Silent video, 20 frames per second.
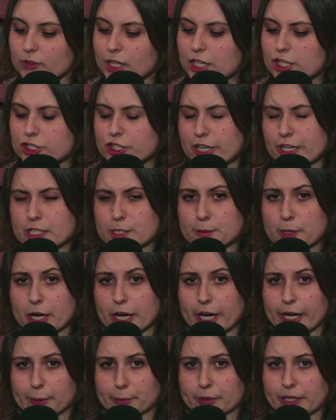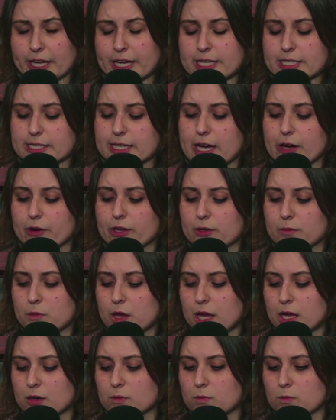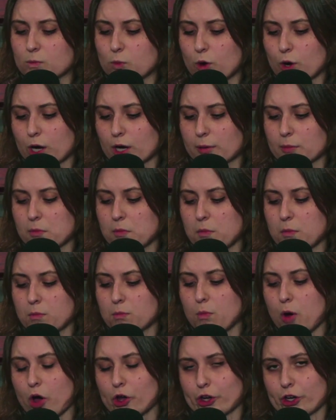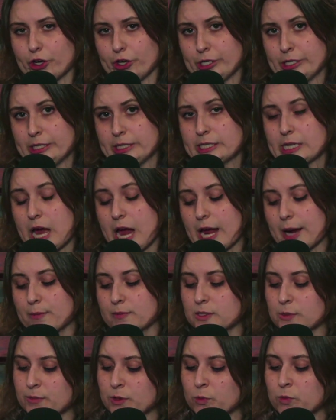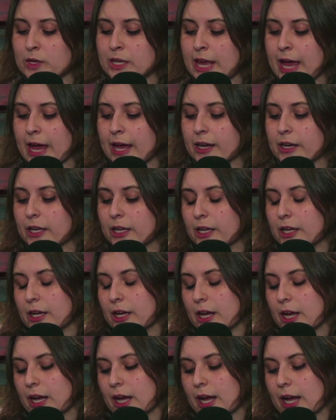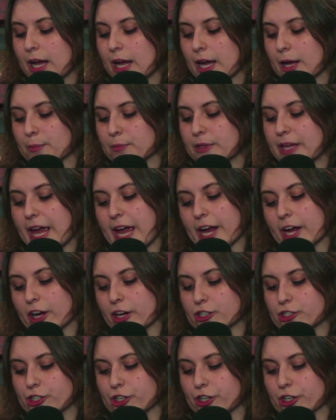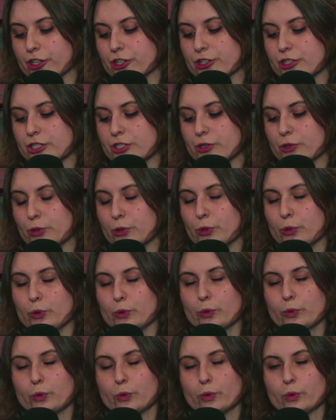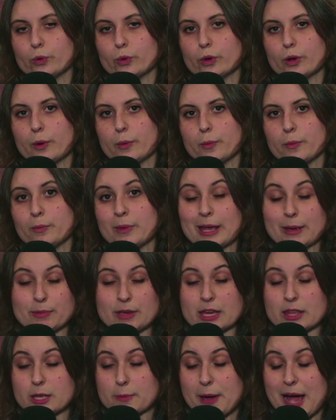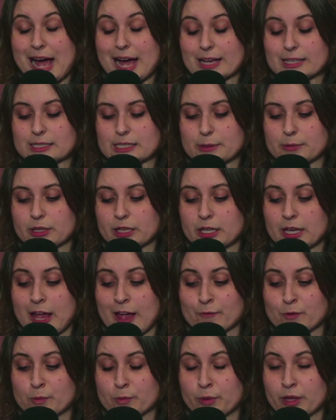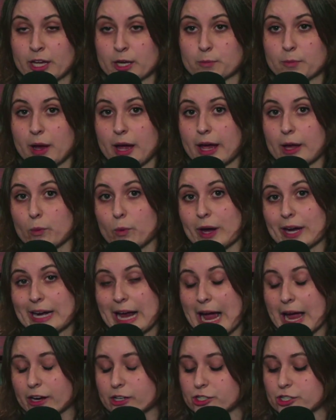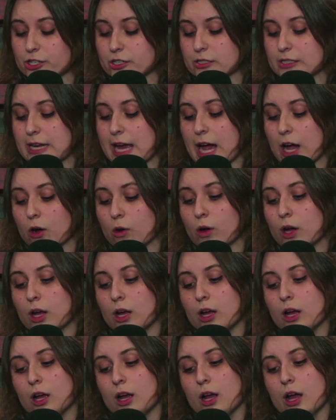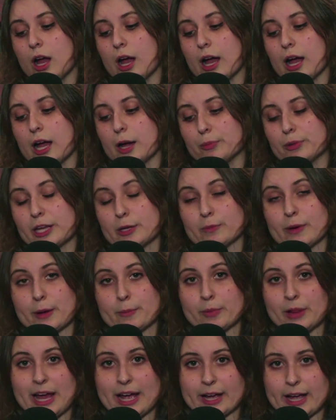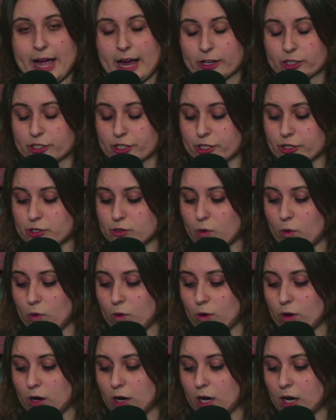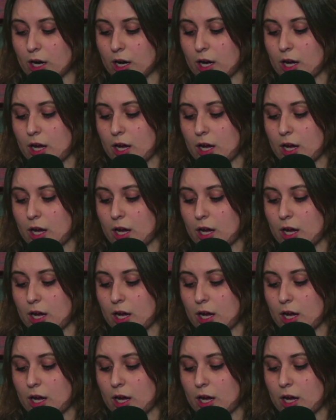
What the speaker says: Shakespearean plays now in more modern times. I mean, we get characters who maybe in the past seemingly have been played by white actors, now played by black actors, or